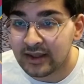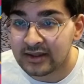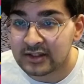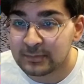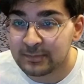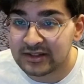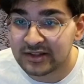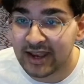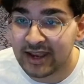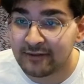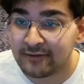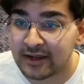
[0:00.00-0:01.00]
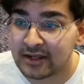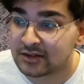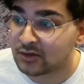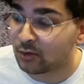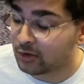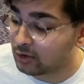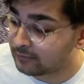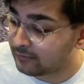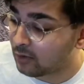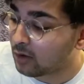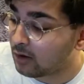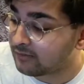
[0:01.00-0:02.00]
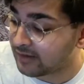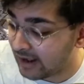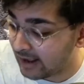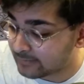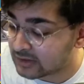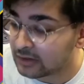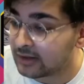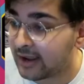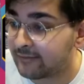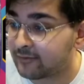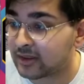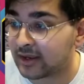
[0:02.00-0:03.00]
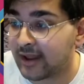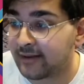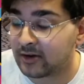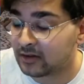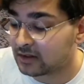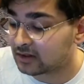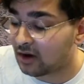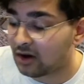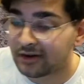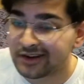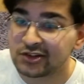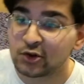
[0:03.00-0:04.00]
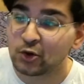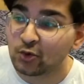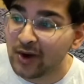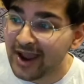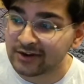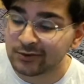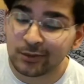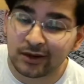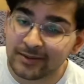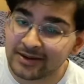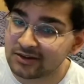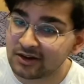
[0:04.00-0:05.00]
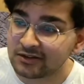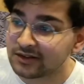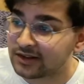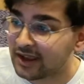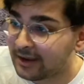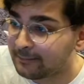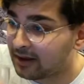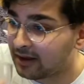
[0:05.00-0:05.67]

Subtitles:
Space Cave is your new 4 of in absolutely everything ever. This card is cracked. One of the best cards in the game.